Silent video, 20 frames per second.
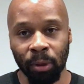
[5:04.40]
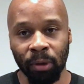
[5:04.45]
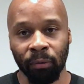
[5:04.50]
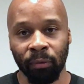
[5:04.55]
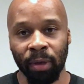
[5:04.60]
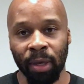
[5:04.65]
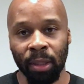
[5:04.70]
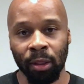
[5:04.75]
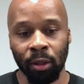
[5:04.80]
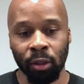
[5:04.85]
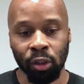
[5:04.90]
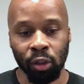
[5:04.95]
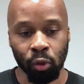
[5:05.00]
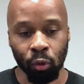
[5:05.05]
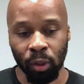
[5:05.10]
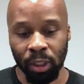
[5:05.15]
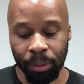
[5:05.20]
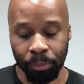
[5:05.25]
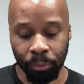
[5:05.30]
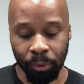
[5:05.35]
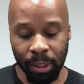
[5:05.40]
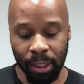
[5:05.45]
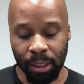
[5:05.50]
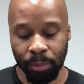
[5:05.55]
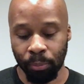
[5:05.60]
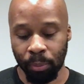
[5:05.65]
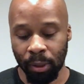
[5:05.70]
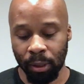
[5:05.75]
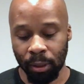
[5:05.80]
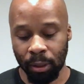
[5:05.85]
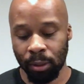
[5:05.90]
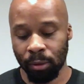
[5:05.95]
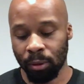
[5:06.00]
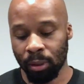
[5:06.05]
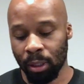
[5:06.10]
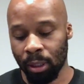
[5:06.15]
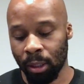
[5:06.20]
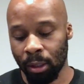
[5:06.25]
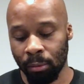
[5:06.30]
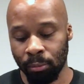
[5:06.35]
with in the short sprints, but
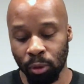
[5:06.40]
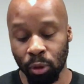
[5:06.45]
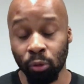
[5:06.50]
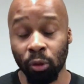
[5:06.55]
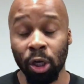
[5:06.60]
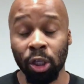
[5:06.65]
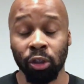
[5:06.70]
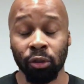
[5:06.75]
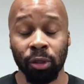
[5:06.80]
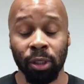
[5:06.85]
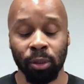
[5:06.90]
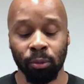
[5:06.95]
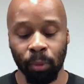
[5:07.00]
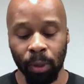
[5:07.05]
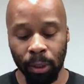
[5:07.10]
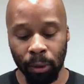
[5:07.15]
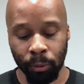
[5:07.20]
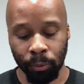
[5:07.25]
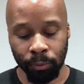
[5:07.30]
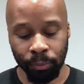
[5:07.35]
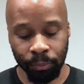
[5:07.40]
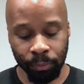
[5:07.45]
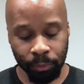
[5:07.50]
the 200 as well.